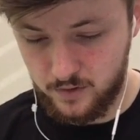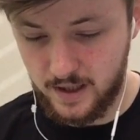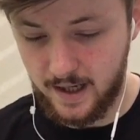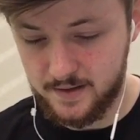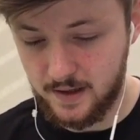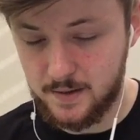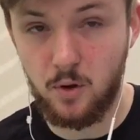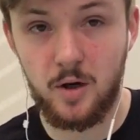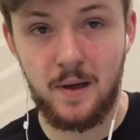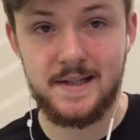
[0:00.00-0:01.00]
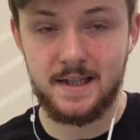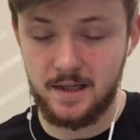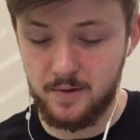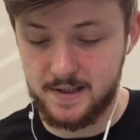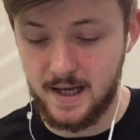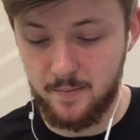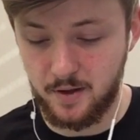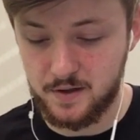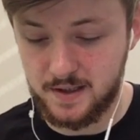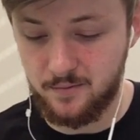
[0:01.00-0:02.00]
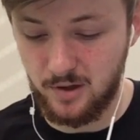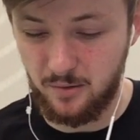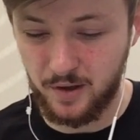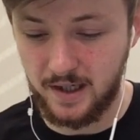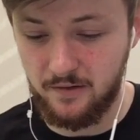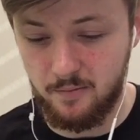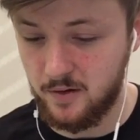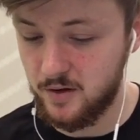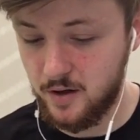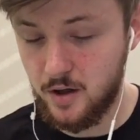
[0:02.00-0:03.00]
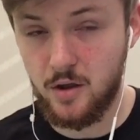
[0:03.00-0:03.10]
Yeah, so that's why I placed the E-Wiz there, because I didn't really want to give him the